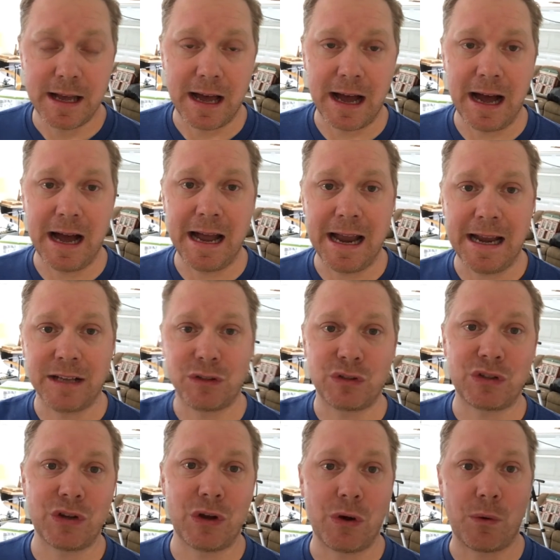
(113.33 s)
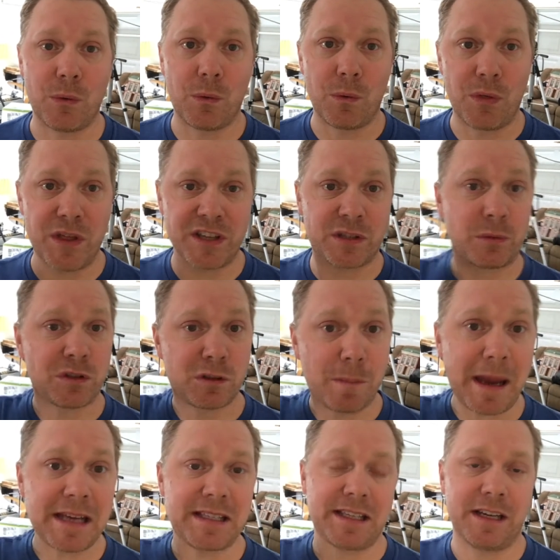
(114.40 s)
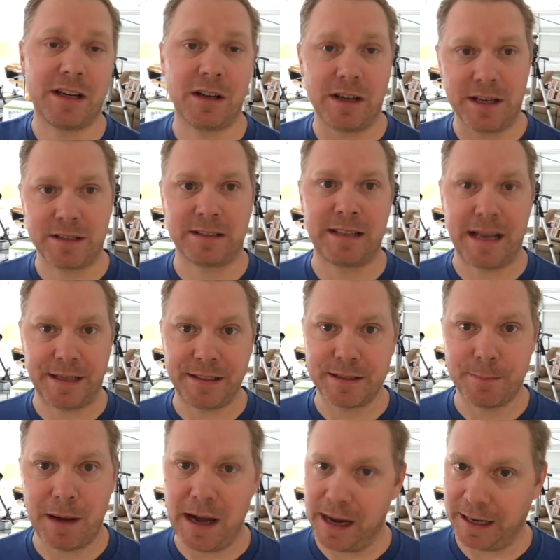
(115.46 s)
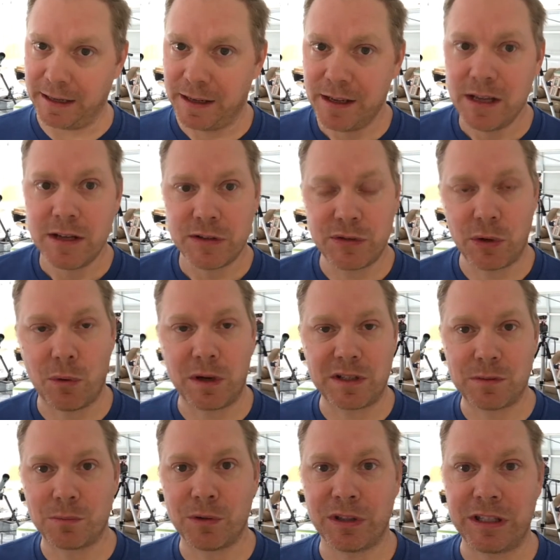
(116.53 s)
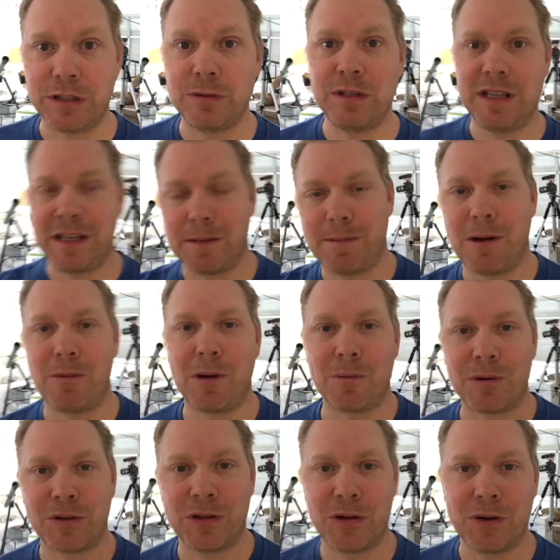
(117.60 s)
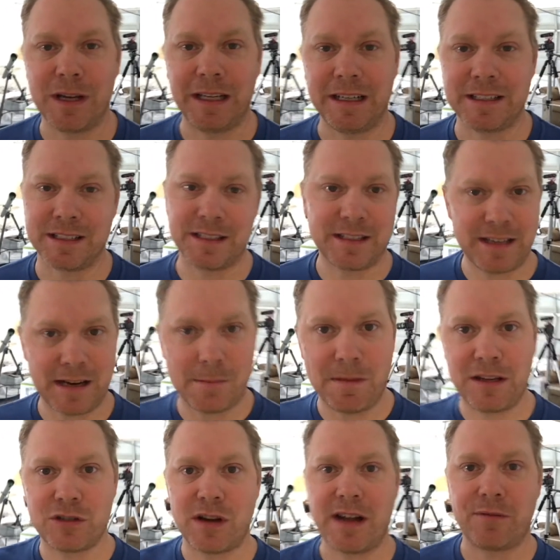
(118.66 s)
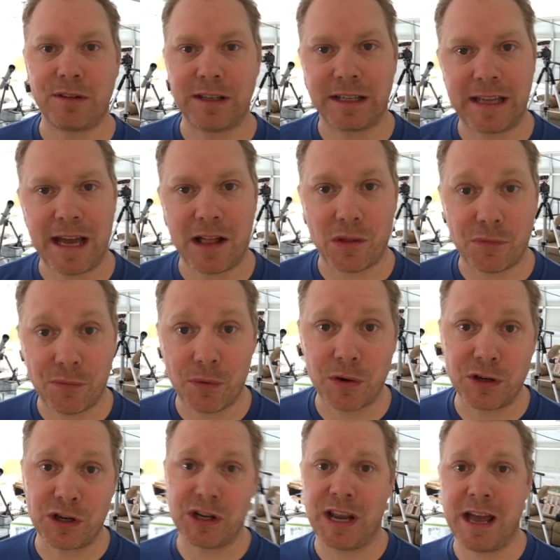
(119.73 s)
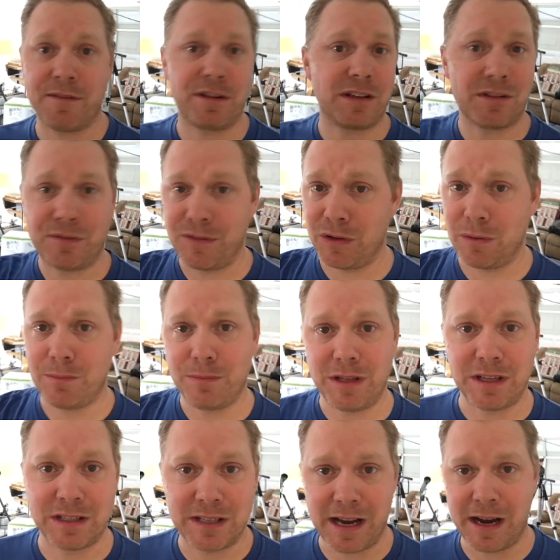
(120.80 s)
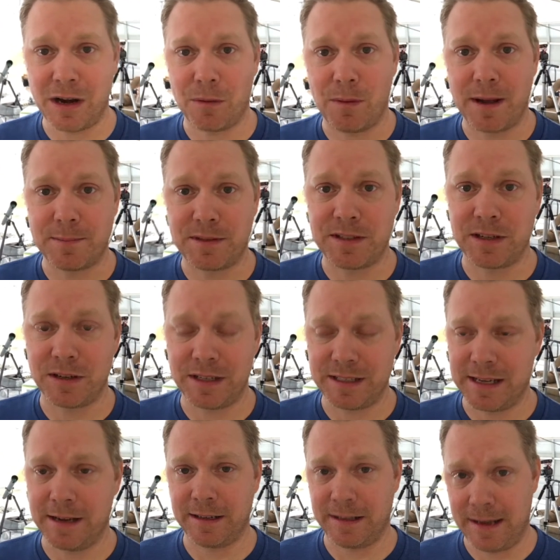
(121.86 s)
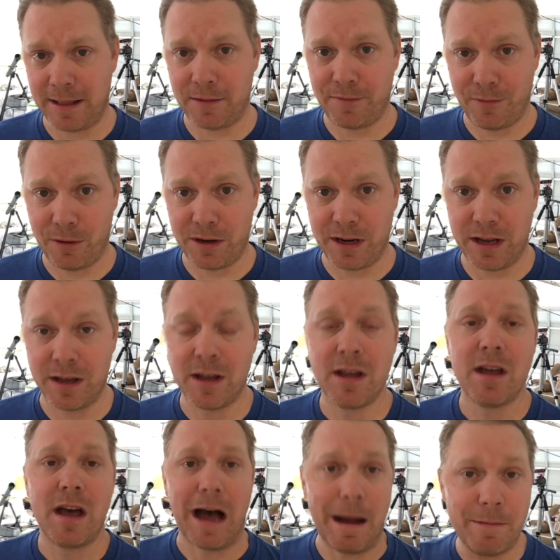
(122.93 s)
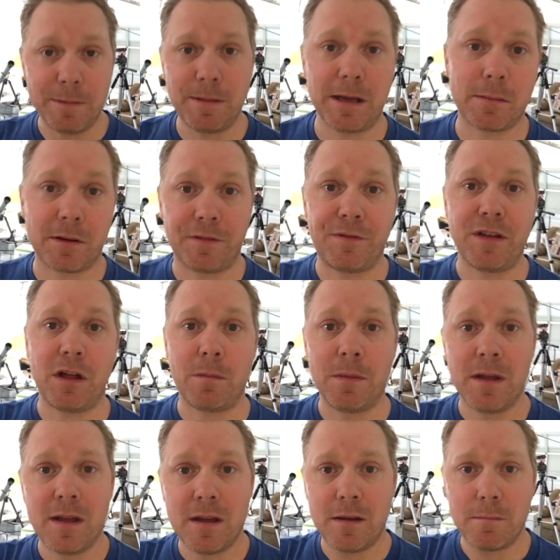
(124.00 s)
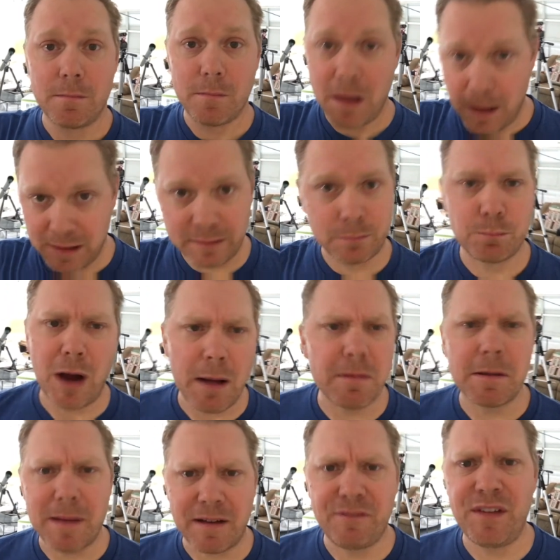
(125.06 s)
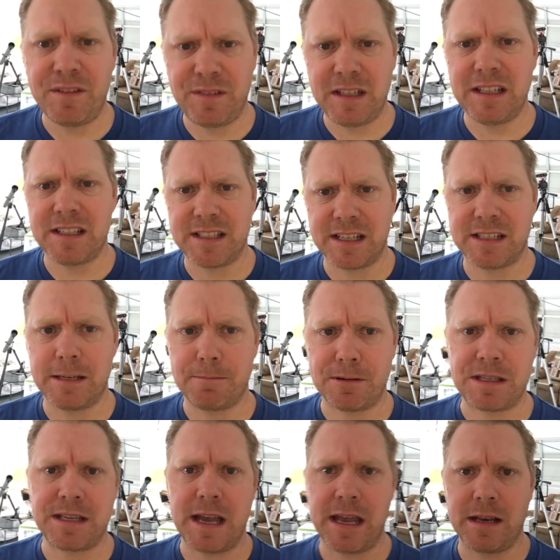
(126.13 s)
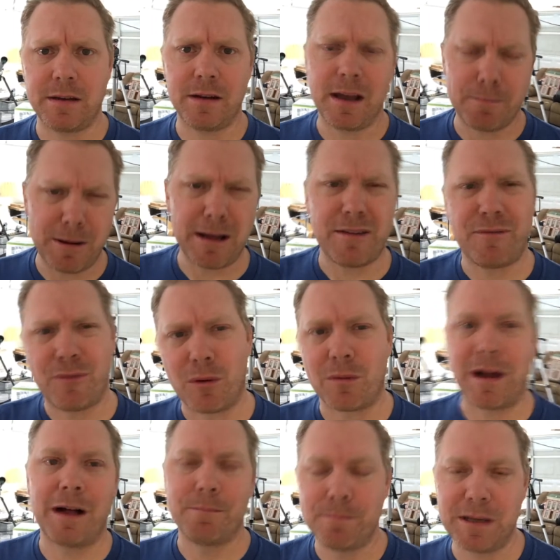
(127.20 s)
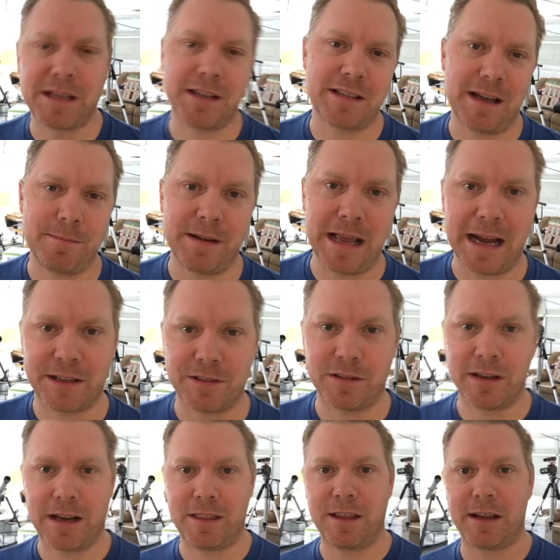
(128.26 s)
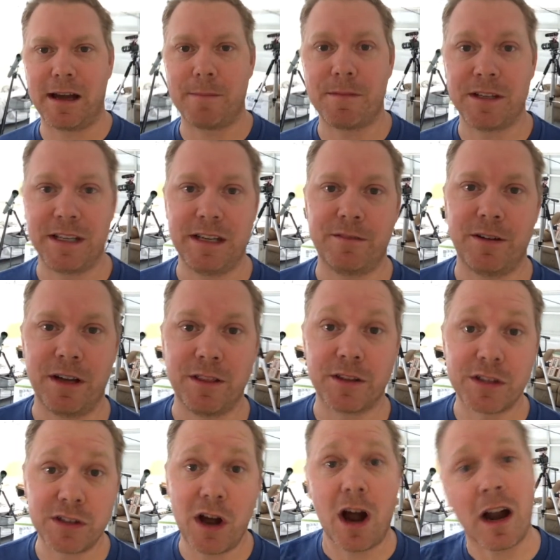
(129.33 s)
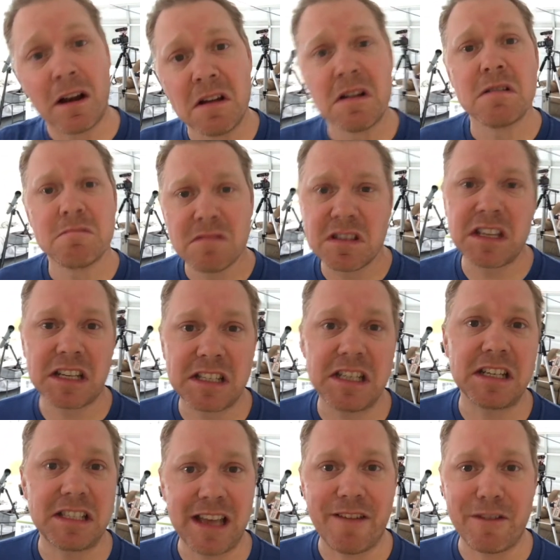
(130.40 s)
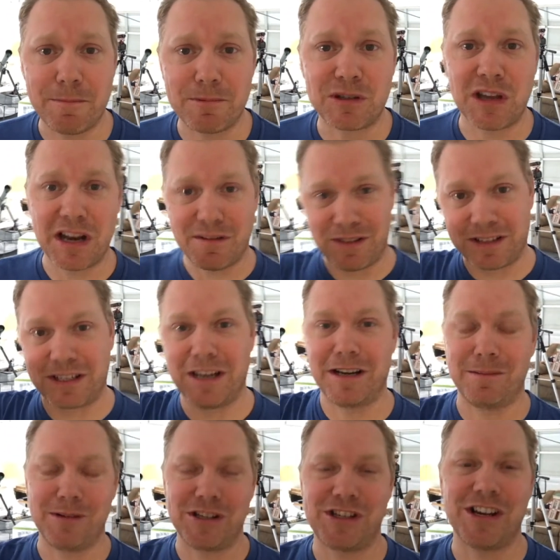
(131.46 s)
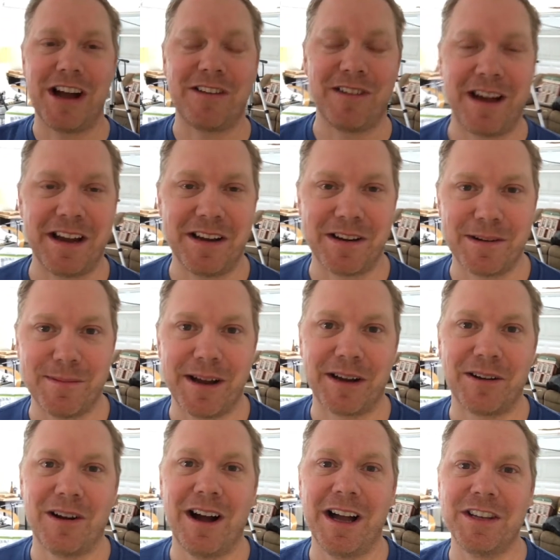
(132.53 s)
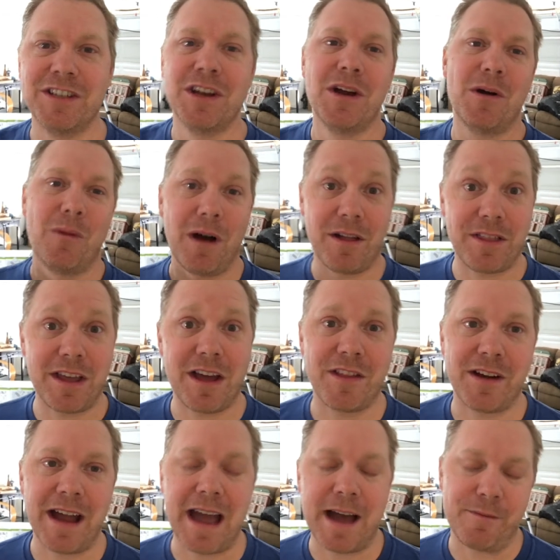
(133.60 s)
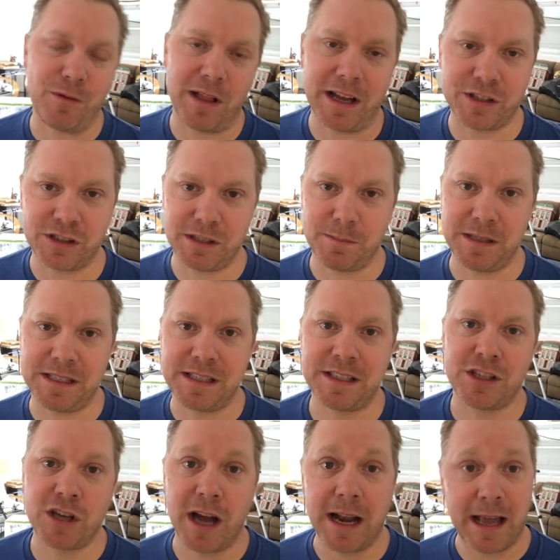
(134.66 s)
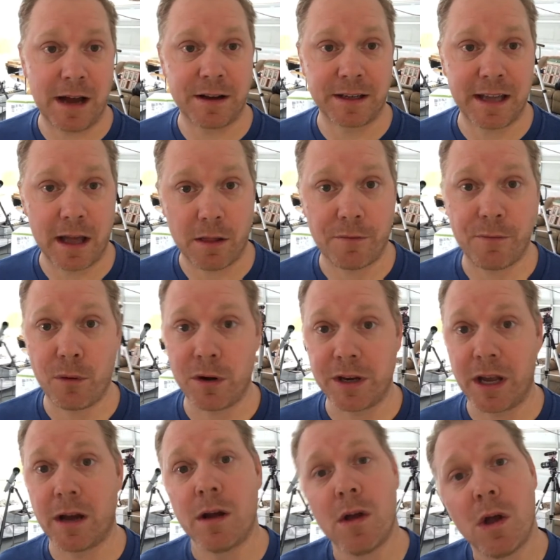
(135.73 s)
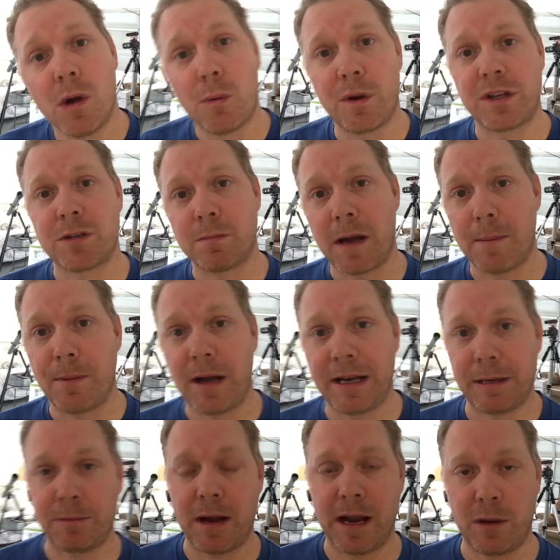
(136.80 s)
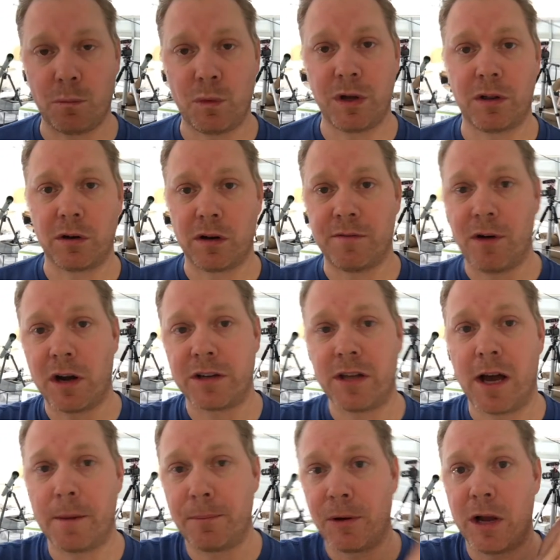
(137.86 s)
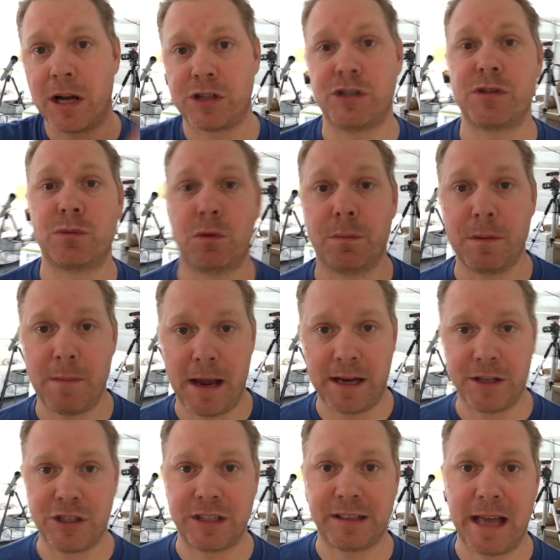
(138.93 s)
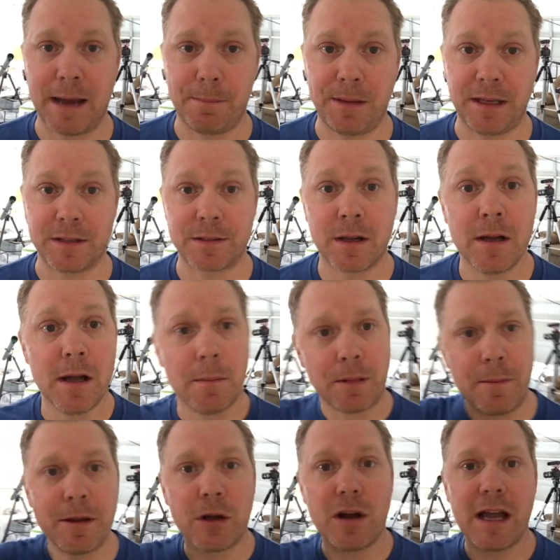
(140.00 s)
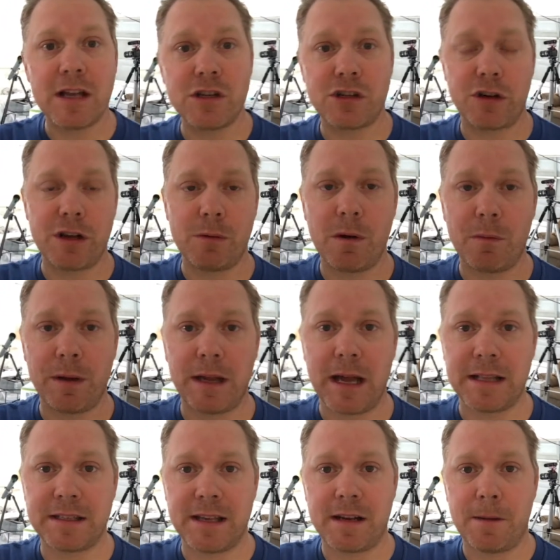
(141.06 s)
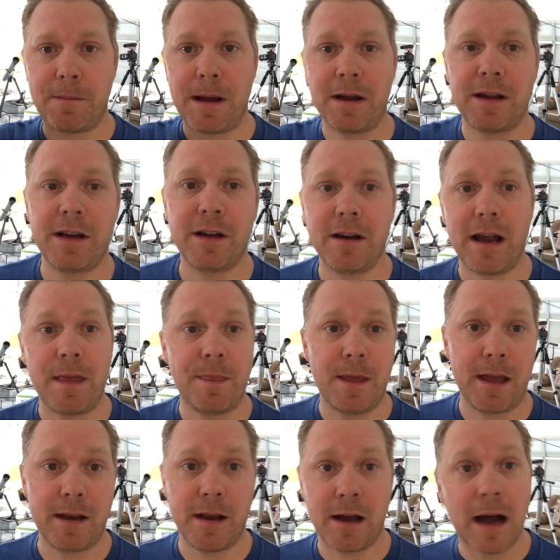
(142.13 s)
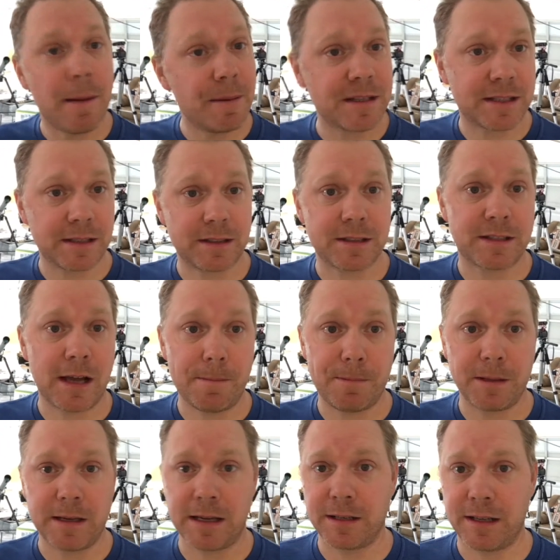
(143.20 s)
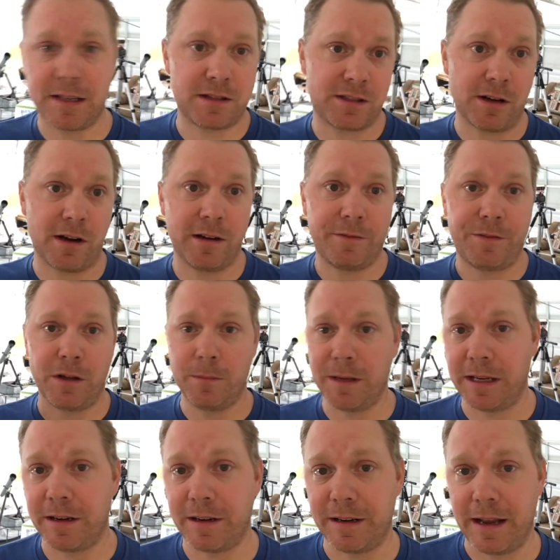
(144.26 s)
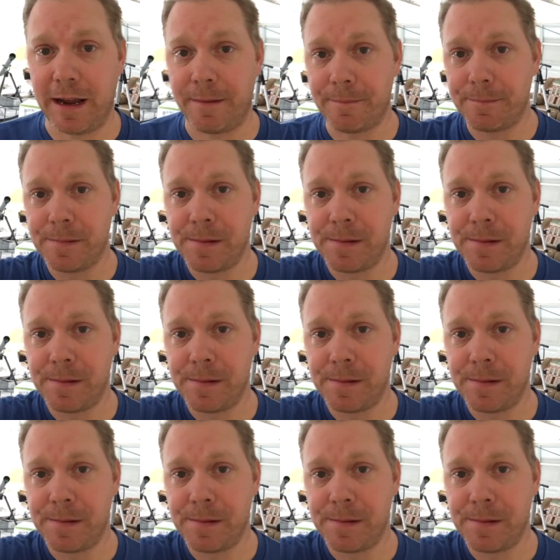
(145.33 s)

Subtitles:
And so this space here is Lenny's mind. So what's really unique about what we're doing is, instead of me traveling to California and having to film the entire web series in California, I'm going to be able to film probably about 50 to 60%, because I'm an actor and I think I'm the diva and the star, 60 to 70% of it's going to be shot right here in my garage, while the other half will actually be shot out in California, which my buddy Ryan Willer of R. Todd Productions will be managing that piece. But let me go ahead and show you what we got set up out here, and then I'm going to set this up and get started filming here today.